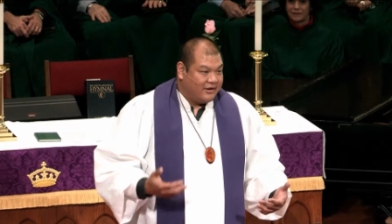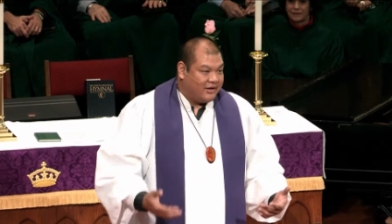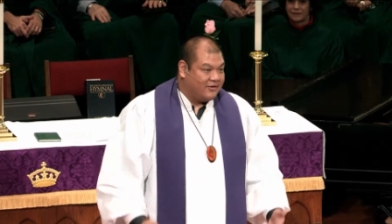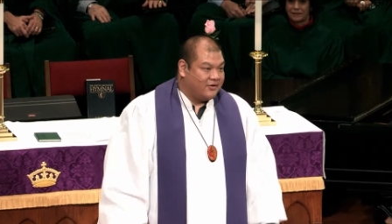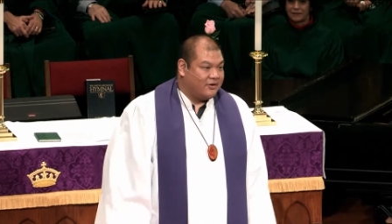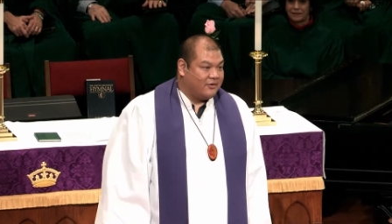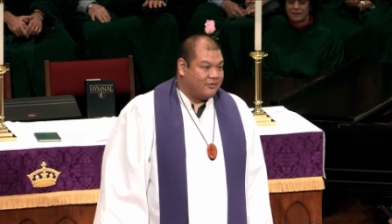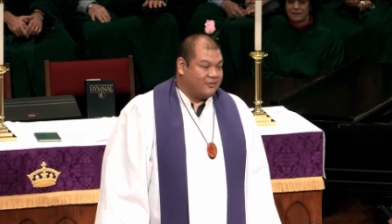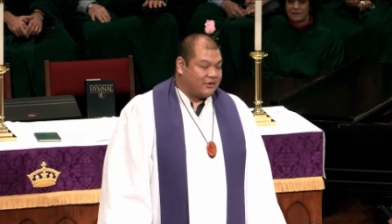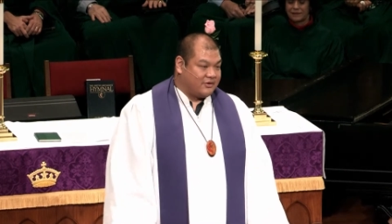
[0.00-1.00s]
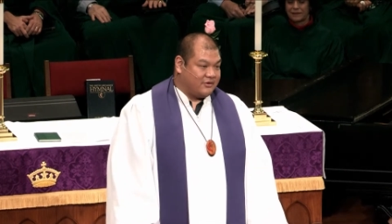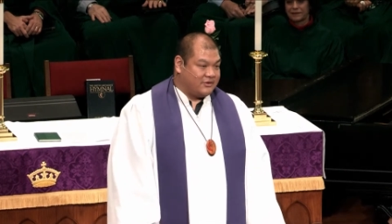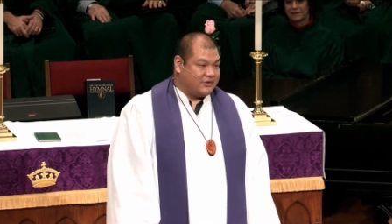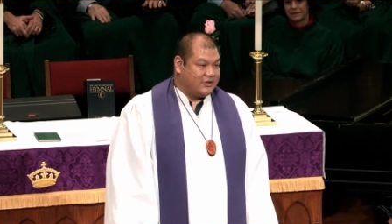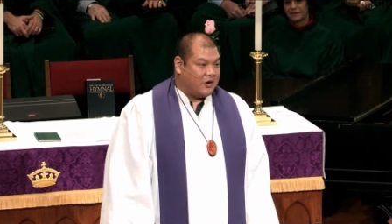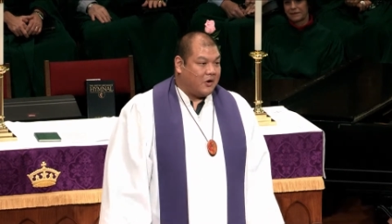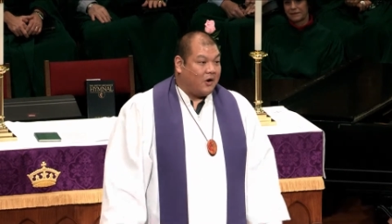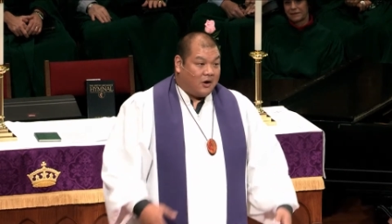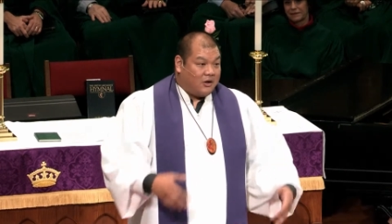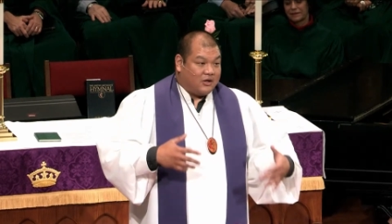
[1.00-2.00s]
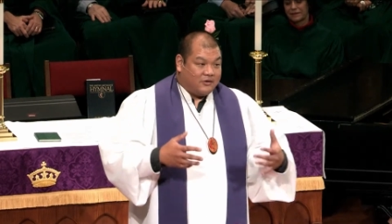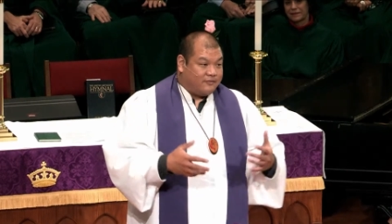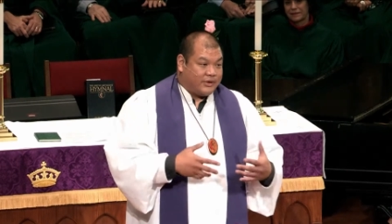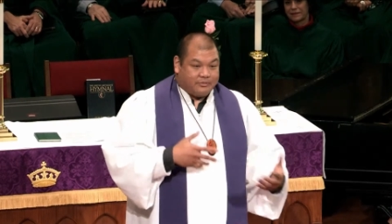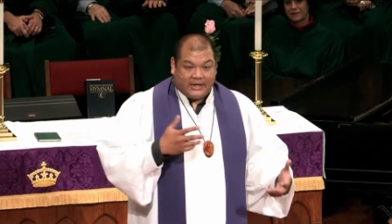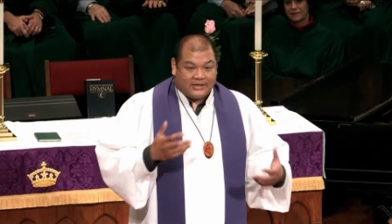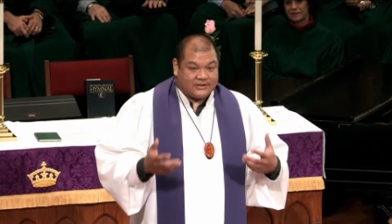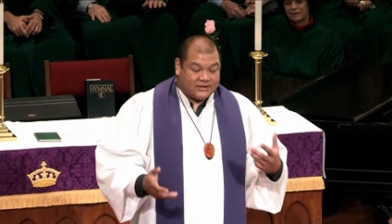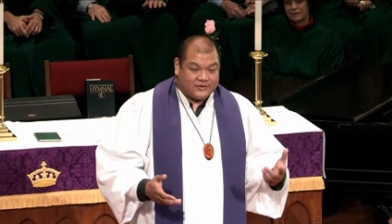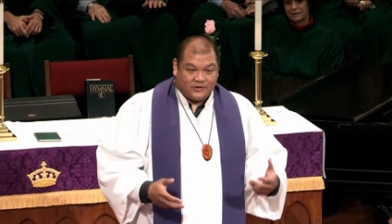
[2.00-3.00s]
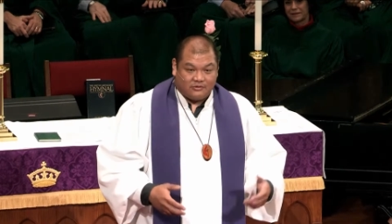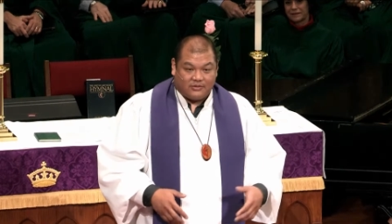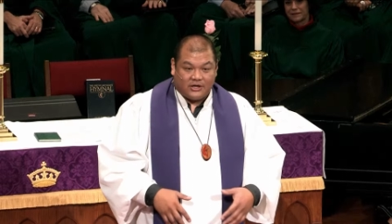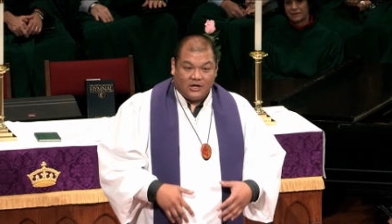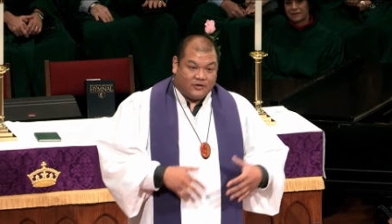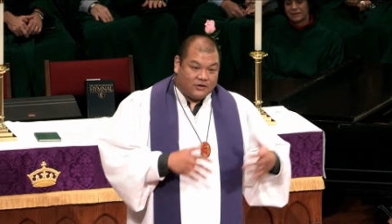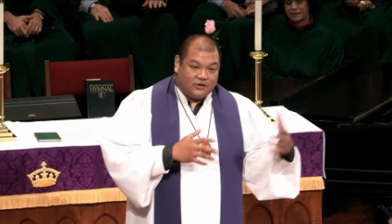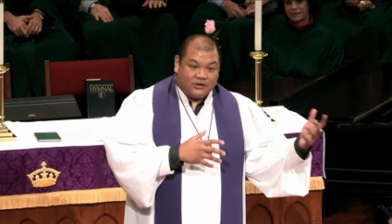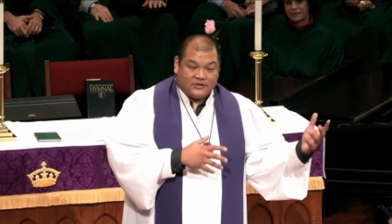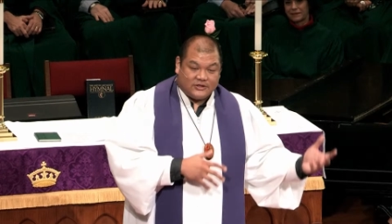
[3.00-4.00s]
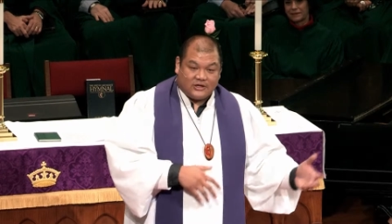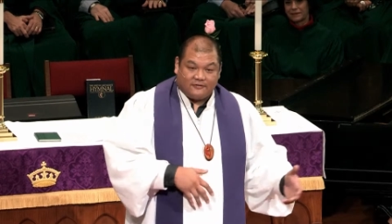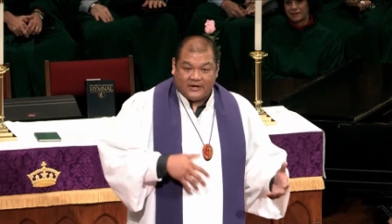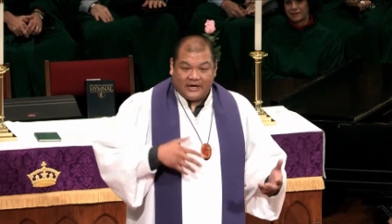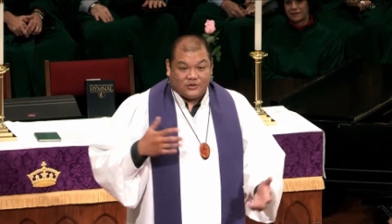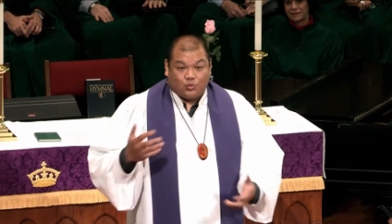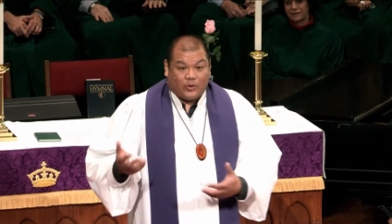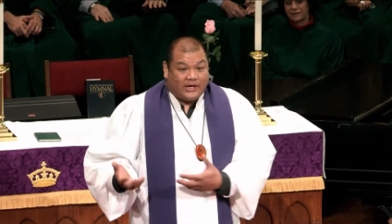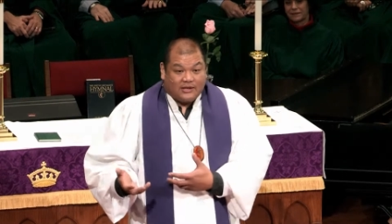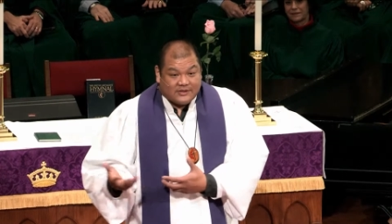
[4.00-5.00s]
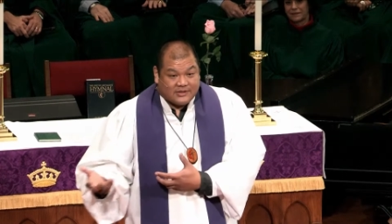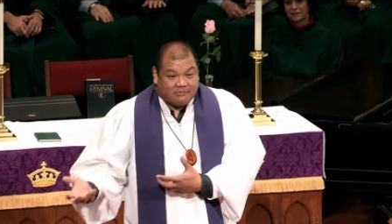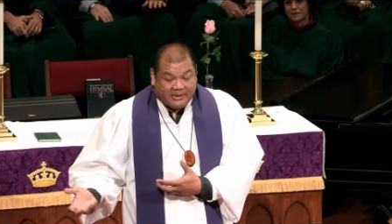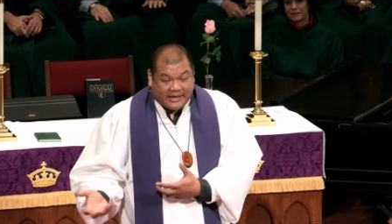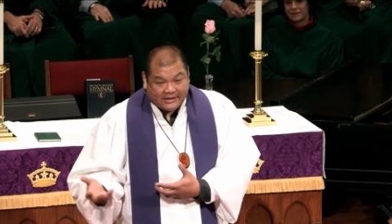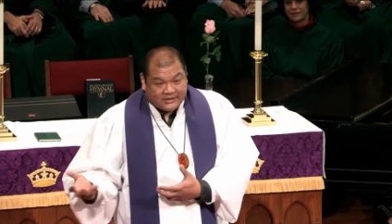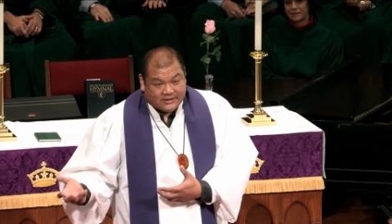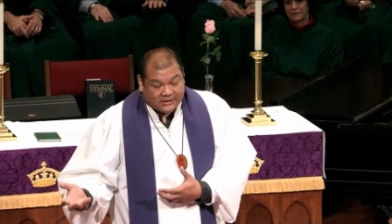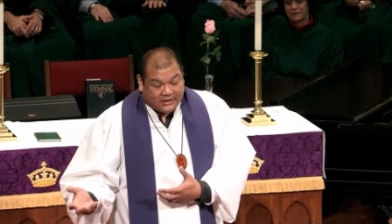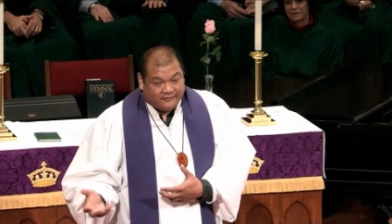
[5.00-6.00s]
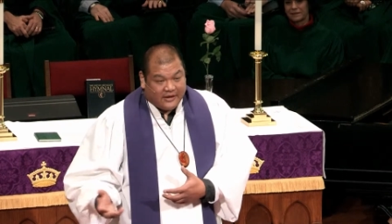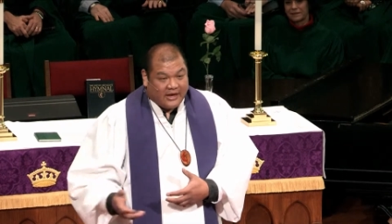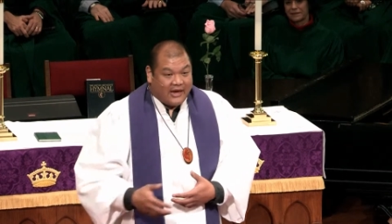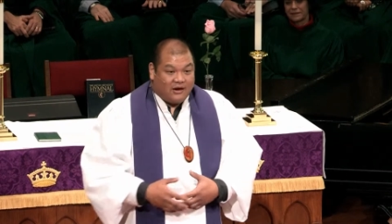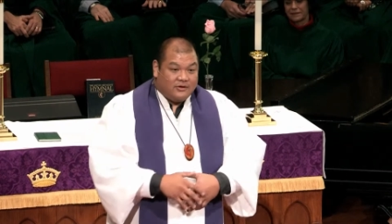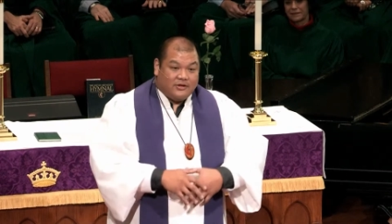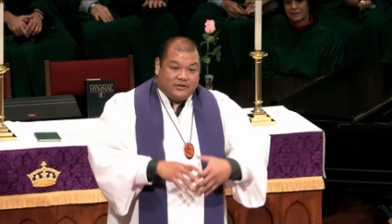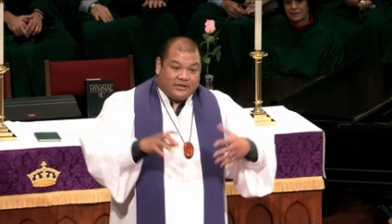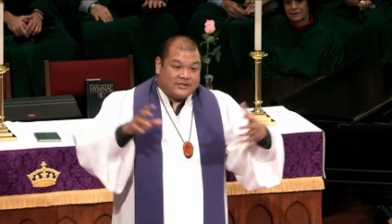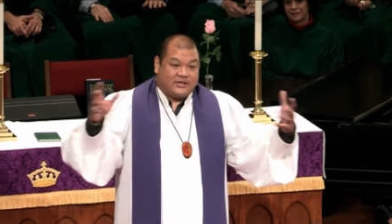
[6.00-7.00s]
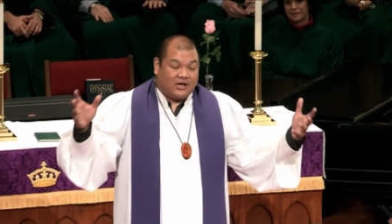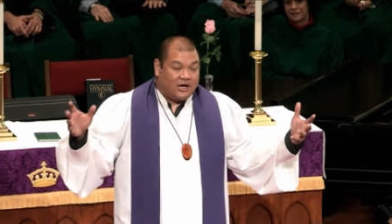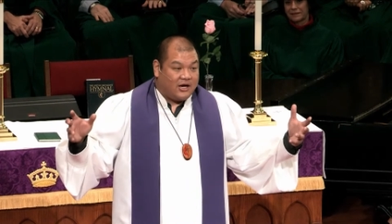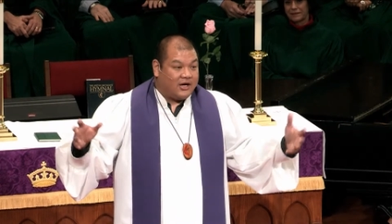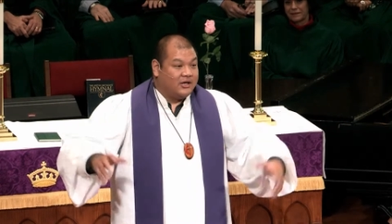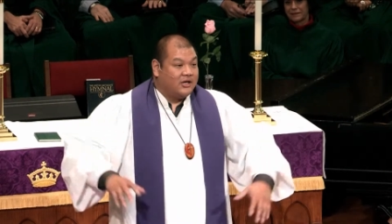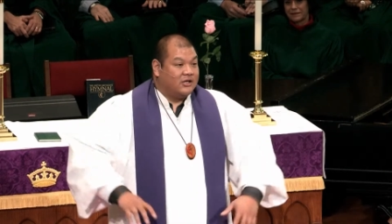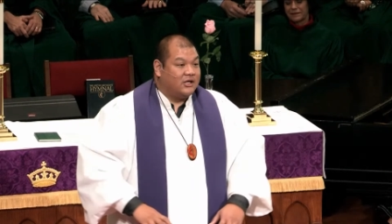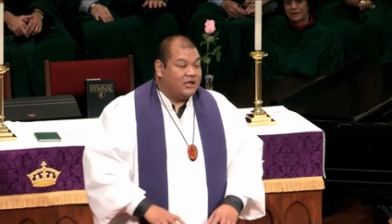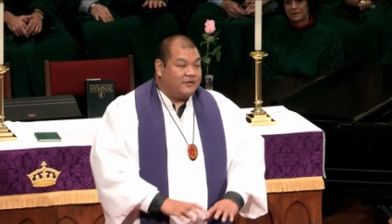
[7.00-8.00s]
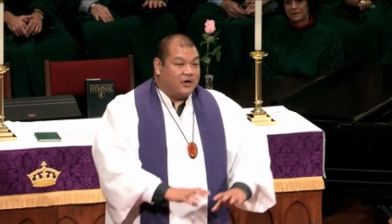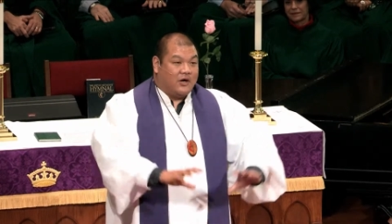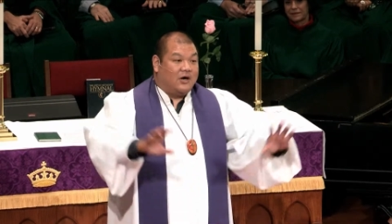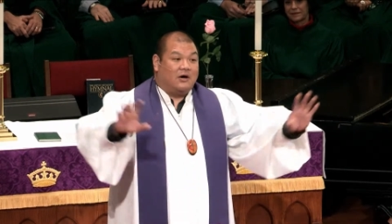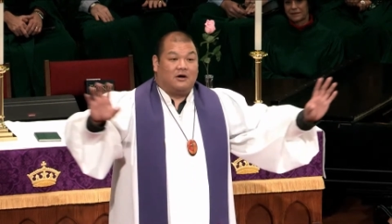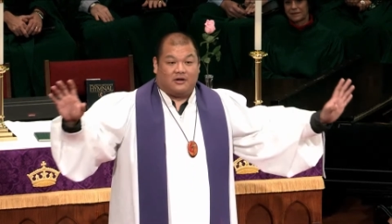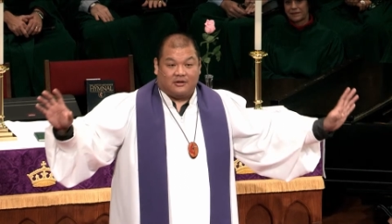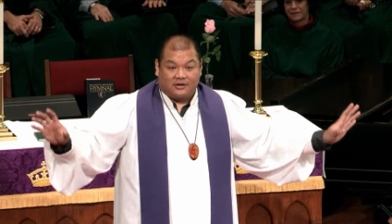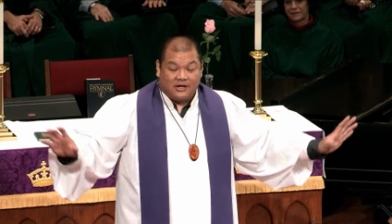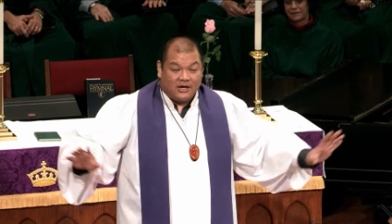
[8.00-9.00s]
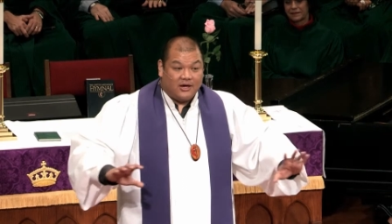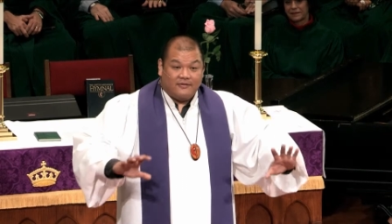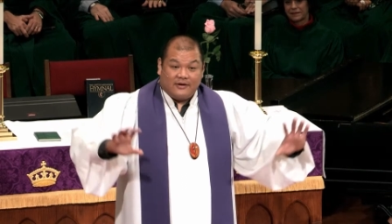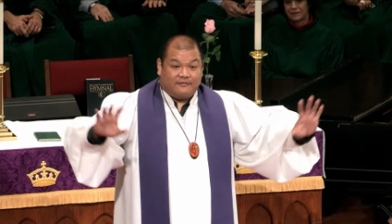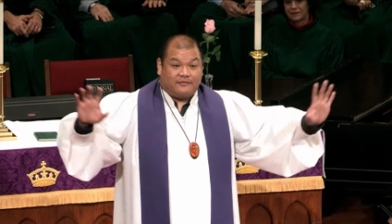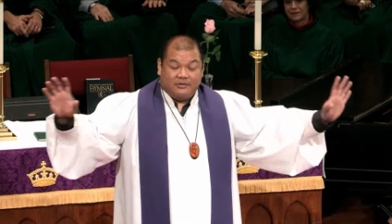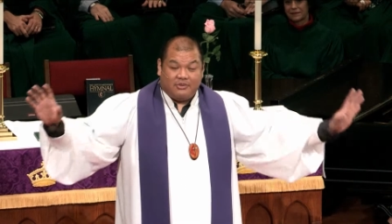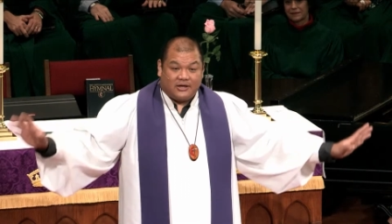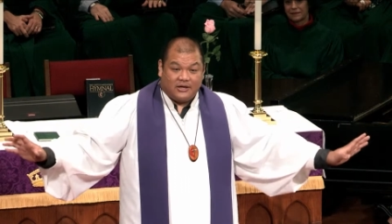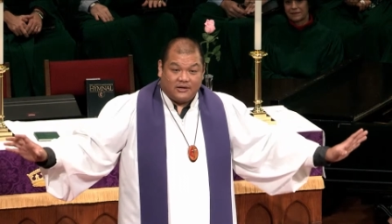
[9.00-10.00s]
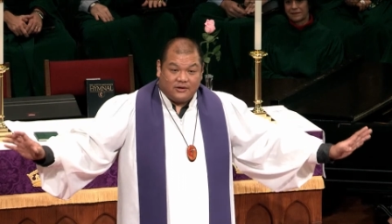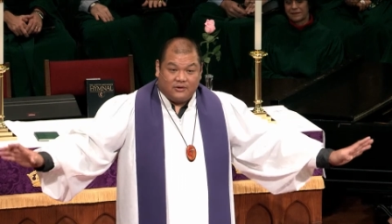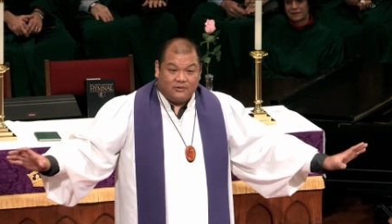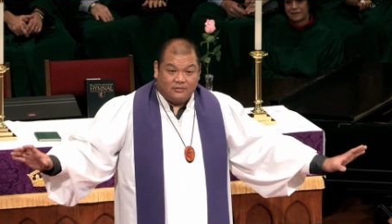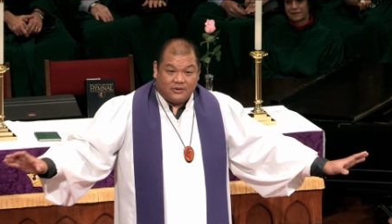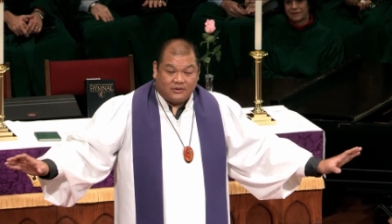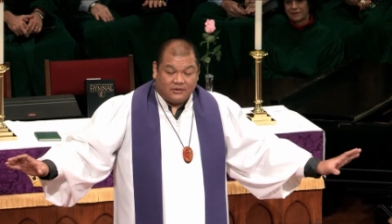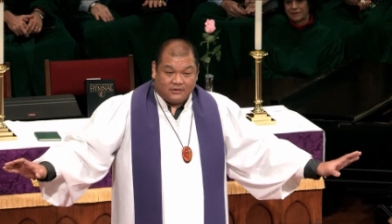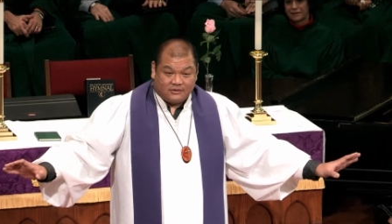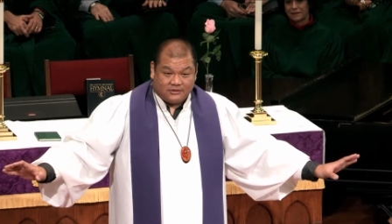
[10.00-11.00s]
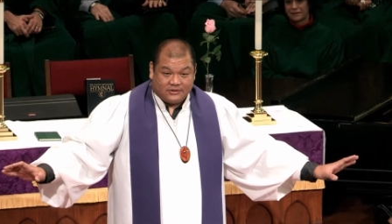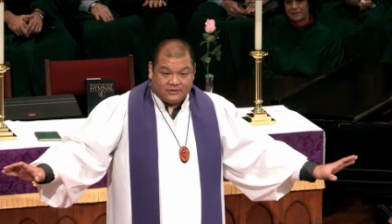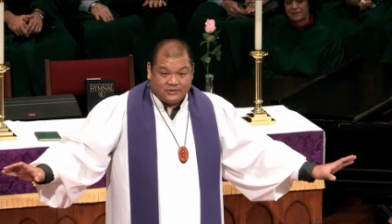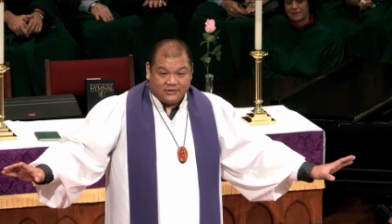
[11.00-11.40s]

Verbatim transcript: in the whole world all of what makes us human, the good stuff as well as the bad stuff. How could this God love all of everybody in the whole world?